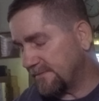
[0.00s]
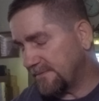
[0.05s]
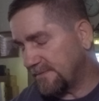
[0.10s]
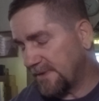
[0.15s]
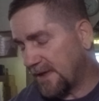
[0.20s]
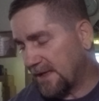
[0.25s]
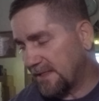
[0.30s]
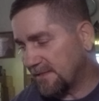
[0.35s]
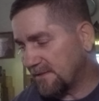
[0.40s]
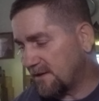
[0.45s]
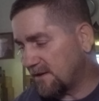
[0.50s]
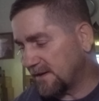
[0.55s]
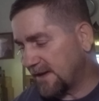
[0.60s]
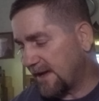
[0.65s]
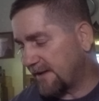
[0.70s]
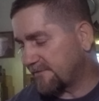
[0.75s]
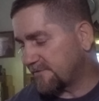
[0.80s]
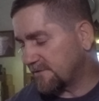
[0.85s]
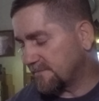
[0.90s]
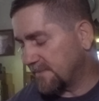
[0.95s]
not long
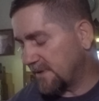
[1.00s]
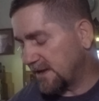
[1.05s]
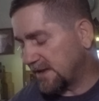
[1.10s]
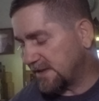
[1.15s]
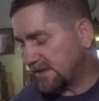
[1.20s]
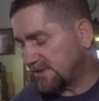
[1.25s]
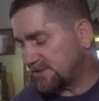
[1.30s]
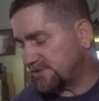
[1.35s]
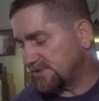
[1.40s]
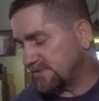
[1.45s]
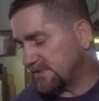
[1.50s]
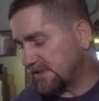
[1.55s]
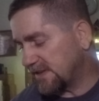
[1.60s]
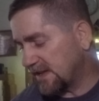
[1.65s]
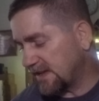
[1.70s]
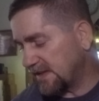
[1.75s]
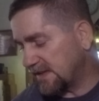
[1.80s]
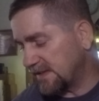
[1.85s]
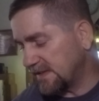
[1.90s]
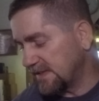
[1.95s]
after my injury,
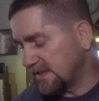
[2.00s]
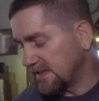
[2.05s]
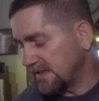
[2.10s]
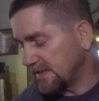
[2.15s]
I